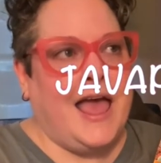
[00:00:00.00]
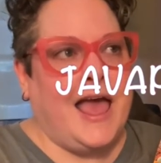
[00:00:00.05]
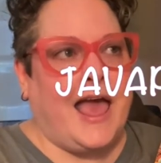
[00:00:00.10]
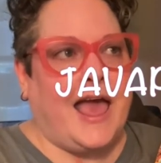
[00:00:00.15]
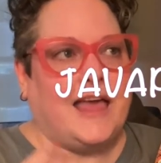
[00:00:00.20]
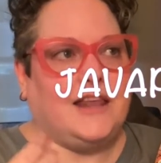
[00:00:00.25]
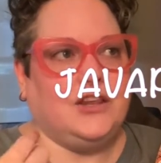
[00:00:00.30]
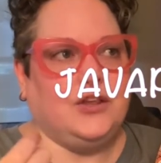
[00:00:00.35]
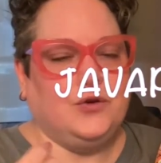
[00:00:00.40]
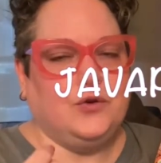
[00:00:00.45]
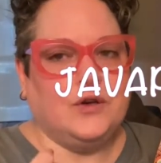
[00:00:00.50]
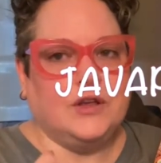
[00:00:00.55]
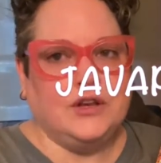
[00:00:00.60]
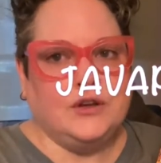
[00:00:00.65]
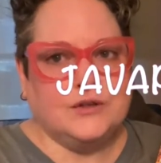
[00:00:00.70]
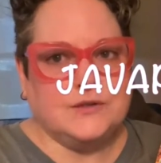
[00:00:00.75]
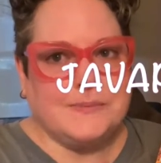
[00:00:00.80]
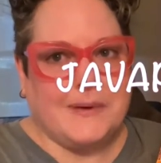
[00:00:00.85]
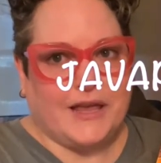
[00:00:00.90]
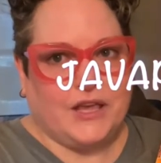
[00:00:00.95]
and you can
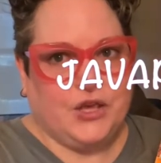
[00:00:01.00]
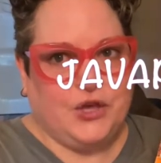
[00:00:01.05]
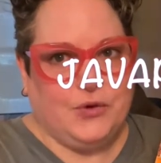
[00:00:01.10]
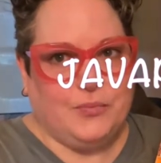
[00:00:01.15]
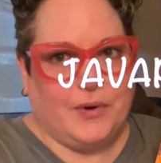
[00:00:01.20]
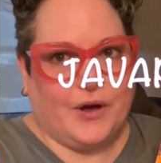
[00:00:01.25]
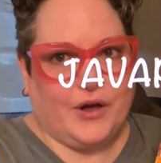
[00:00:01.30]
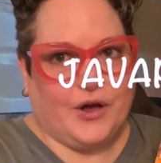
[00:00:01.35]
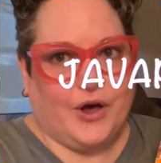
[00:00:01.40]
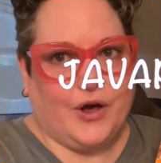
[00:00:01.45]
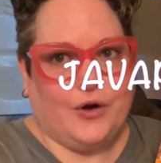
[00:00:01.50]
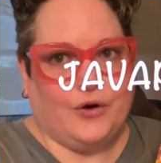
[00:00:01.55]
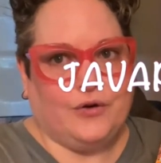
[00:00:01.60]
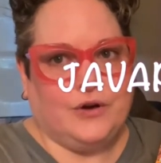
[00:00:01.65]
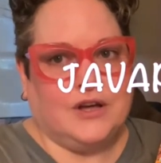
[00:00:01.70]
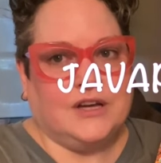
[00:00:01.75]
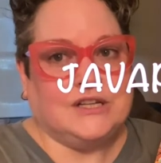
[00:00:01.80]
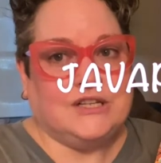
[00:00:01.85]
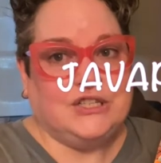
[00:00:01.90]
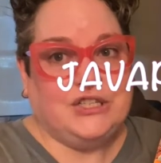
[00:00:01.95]
use my coupon
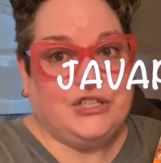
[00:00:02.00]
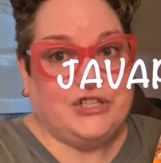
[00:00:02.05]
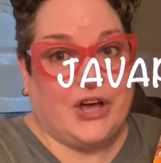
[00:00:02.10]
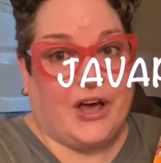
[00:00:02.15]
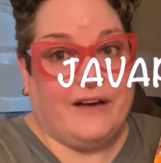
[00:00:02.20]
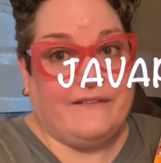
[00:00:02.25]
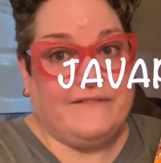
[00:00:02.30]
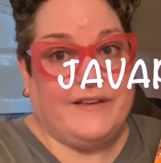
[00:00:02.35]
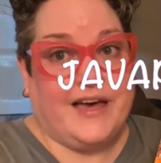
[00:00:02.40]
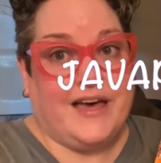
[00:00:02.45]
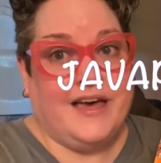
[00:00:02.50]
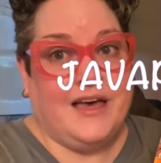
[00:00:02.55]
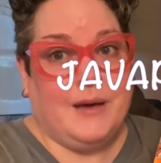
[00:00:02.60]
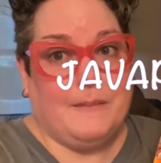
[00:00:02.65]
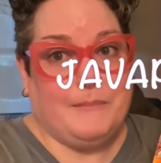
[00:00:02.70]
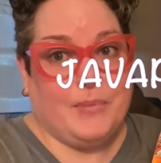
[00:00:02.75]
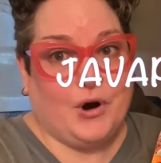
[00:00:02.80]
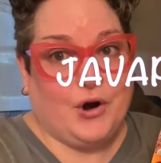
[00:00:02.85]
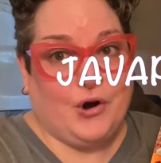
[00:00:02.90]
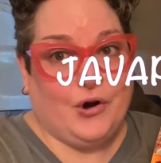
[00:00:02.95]
code Java
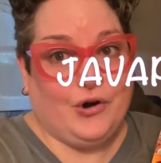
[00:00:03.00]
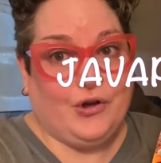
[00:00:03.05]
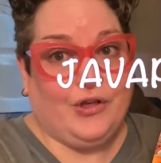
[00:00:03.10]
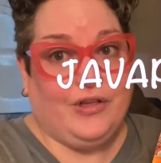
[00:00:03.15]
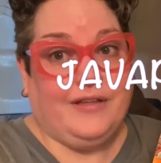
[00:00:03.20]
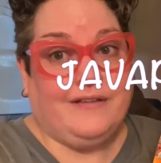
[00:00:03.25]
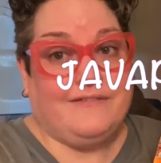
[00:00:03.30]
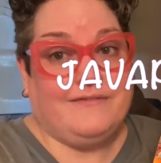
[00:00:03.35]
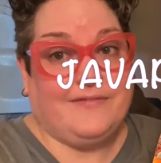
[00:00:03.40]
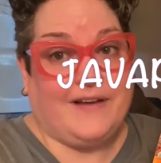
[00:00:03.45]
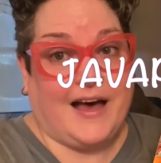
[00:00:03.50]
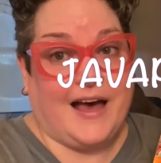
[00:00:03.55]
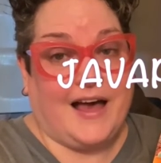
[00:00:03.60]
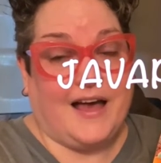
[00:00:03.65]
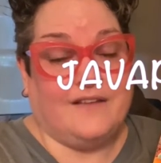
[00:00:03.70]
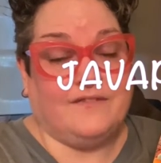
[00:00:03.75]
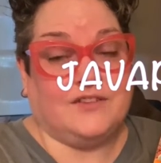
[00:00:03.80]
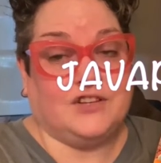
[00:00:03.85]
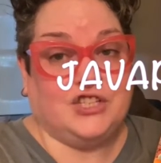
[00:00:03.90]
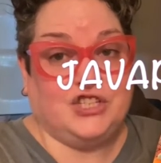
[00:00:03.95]
Pearl
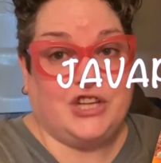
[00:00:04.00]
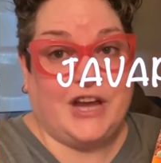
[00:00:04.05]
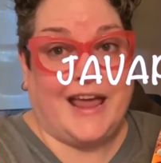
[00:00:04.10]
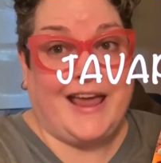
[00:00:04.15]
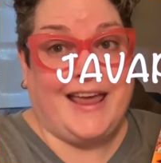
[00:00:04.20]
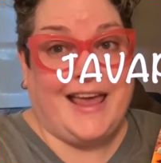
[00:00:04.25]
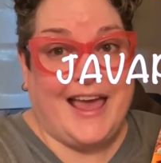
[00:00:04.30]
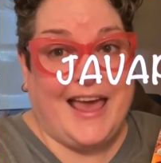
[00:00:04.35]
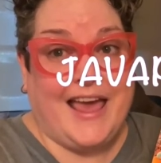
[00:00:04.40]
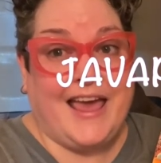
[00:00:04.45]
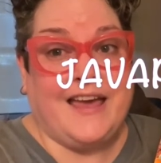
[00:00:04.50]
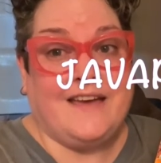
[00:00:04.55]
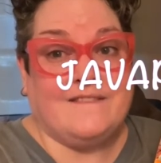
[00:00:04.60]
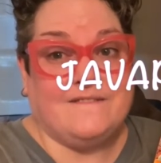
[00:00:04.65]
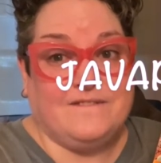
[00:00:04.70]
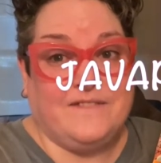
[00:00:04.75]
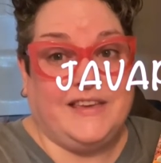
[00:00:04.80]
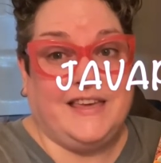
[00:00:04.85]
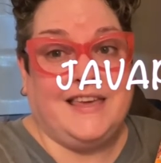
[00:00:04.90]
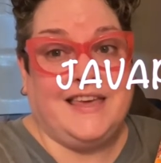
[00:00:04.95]
5, J A
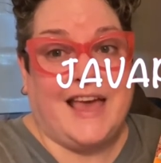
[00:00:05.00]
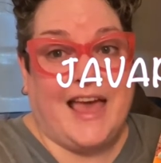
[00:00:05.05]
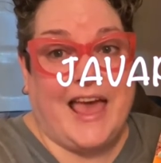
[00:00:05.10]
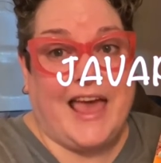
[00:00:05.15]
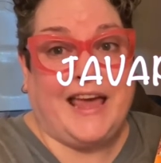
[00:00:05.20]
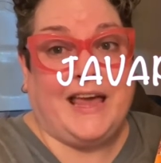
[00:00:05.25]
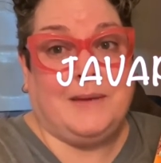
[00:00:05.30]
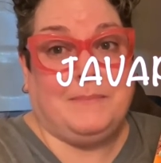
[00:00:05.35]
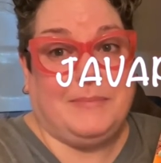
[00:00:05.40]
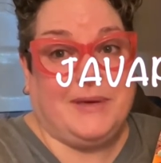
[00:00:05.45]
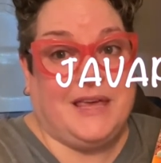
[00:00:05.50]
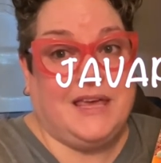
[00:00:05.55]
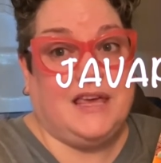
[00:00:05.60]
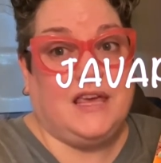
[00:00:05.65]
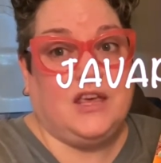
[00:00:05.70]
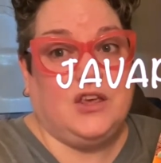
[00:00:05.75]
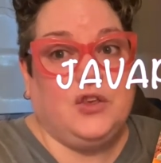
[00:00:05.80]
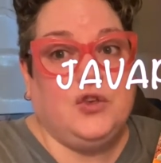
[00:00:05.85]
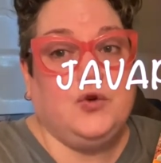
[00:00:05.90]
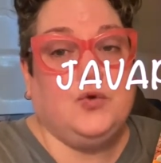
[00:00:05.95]
V A
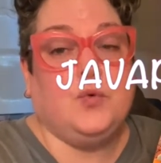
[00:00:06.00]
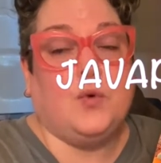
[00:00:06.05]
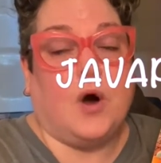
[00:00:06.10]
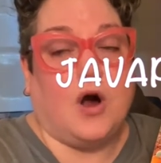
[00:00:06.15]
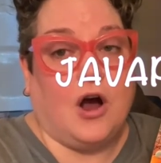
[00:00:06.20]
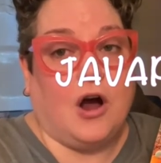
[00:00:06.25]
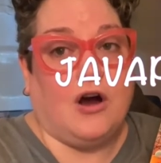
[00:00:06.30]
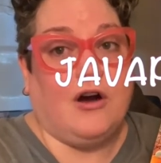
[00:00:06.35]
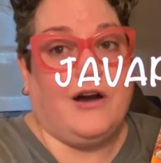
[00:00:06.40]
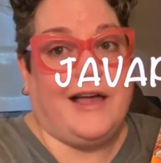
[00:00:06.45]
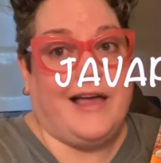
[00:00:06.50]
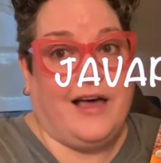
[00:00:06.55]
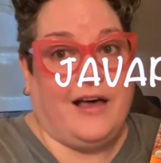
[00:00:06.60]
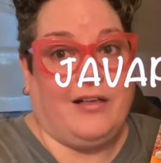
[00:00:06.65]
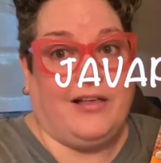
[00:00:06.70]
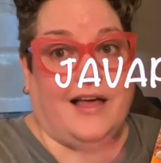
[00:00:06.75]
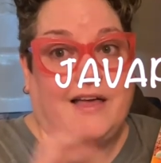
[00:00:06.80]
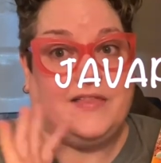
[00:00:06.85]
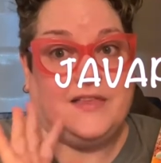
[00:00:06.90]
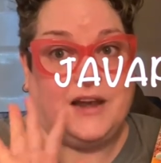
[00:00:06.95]
P U R
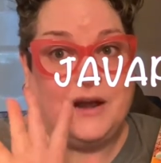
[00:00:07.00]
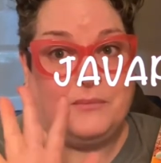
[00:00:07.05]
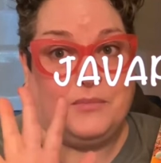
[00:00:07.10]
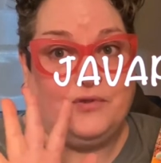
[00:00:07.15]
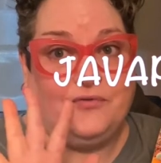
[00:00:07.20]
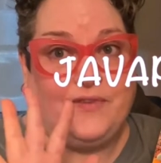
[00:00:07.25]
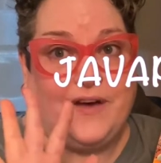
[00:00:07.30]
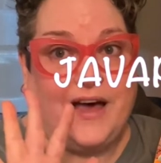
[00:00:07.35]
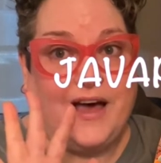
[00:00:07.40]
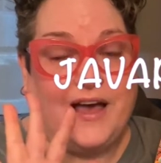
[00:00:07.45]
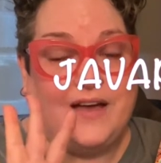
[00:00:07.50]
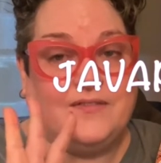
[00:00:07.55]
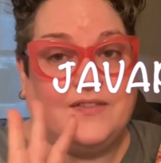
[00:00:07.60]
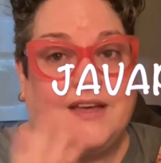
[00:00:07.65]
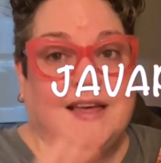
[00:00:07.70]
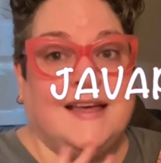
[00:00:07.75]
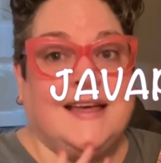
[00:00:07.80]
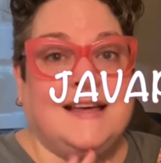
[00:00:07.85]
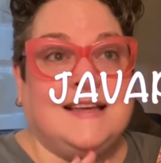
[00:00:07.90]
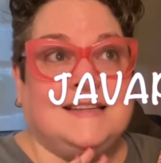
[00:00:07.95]
L, and the number 5
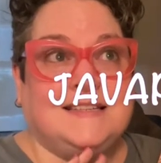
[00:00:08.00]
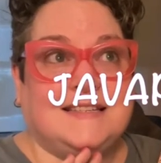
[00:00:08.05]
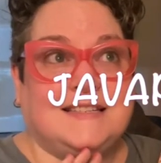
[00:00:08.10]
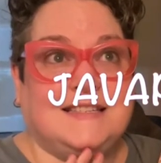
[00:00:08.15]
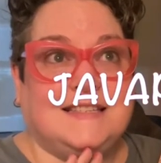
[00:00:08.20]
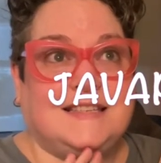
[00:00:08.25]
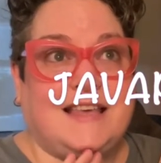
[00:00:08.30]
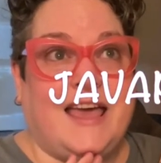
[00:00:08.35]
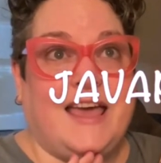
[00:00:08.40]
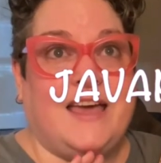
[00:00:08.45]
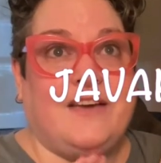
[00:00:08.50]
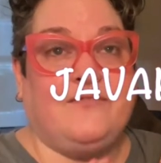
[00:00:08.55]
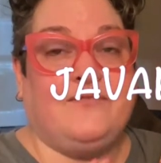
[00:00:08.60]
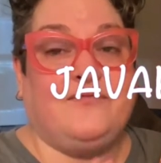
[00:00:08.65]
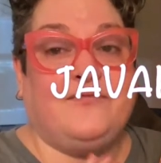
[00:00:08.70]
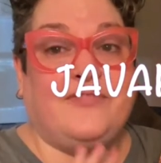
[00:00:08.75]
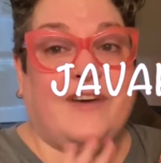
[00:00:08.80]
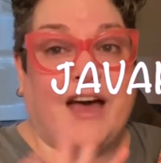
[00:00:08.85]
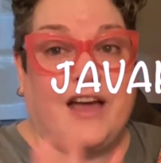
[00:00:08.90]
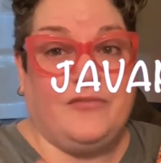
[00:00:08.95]
to save
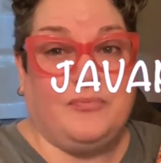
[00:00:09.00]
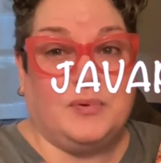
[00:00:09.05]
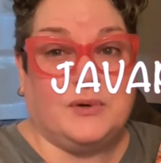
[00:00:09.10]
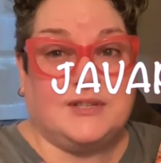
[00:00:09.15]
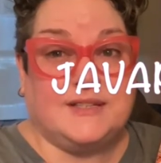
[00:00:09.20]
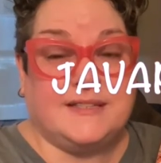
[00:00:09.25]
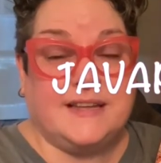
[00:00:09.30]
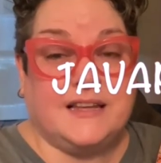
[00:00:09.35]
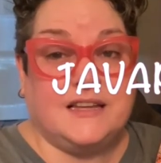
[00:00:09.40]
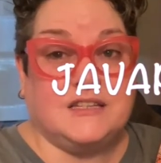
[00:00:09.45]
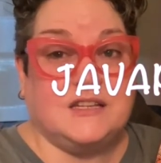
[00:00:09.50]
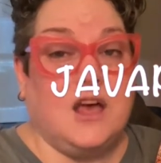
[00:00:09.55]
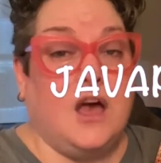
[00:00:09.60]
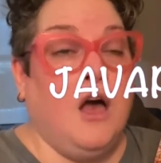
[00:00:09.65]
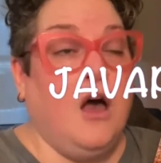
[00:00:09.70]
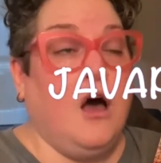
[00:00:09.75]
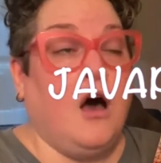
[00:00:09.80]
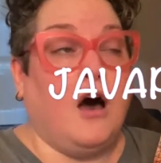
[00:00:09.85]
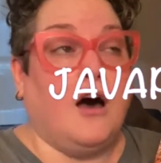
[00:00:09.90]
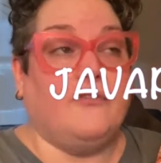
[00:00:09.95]
5%
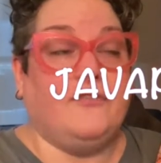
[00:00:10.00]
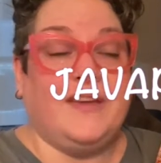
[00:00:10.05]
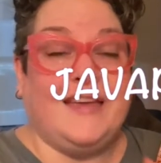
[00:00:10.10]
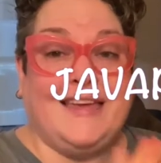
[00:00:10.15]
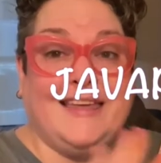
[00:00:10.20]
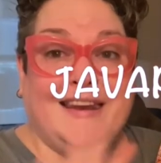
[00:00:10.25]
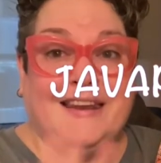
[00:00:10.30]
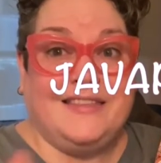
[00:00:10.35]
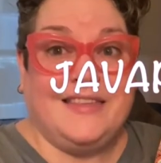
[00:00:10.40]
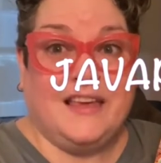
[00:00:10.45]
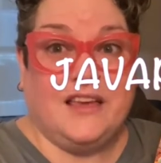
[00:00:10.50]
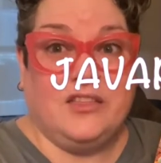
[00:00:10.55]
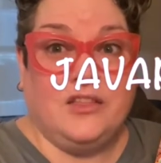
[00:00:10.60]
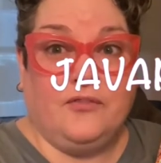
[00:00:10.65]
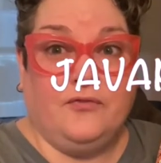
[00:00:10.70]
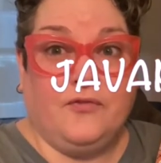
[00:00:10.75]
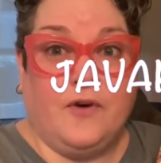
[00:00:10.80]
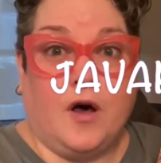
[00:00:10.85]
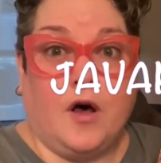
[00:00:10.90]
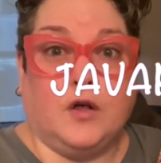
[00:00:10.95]
off anything in the
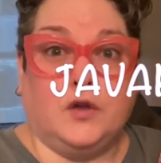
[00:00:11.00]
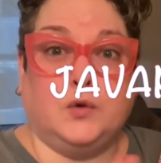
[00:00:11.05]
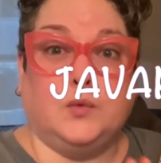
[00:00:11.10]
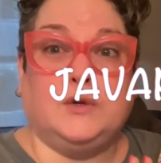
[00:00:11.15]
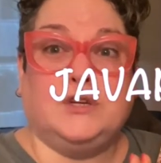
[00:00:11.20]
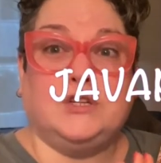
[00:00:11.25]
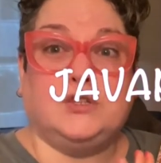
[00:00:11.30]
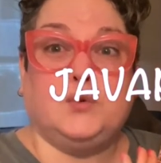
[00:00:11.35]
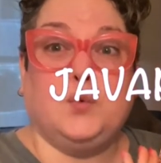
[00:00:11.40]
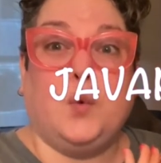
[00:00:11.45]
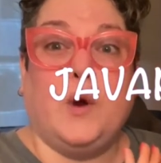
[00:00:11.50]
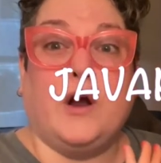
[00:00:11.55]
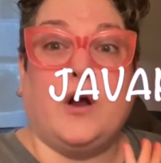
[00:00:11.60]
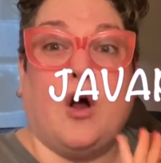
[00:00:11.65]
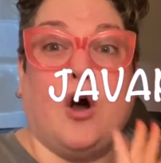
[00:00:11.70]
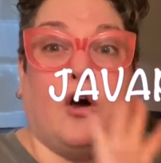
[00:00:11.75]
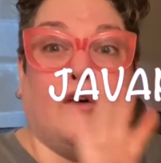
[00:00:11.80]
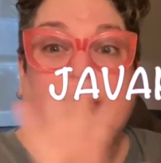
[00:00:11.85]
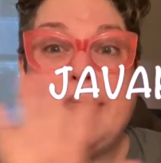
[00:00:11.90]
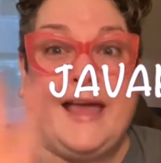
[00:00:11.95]
vault, which is where
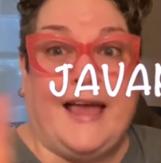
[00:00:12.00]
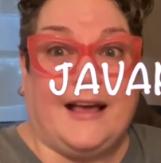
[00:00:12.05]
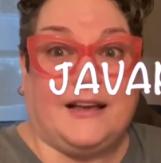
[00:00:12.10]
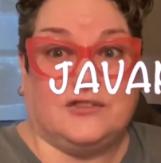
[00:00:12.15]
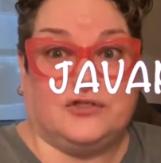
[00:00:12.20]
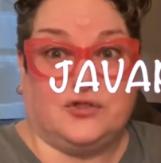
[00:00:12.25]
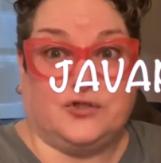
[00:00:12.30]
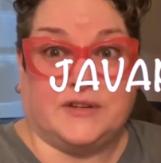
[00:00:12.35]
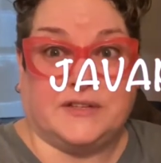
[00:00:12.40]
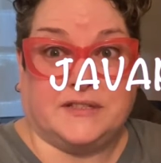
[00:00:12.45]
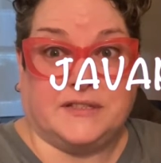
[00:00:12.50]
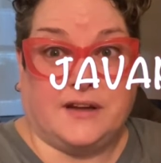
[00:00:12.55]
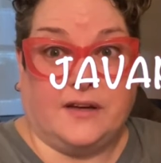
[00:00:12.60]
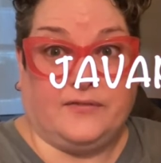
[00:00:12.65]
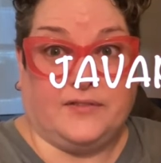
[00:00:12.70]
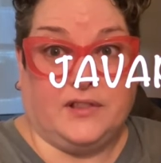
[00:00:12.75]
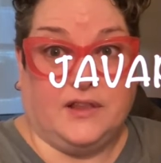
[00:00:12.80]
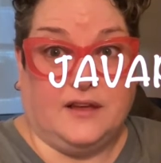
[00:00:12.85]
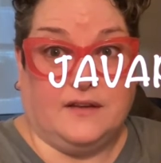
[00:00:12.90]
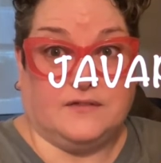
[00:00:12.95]
all the extra stuff
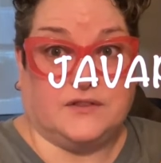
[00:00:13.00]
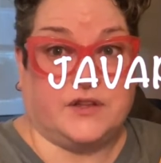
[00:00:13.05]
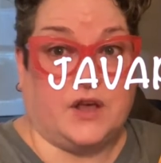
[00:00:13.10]
lives.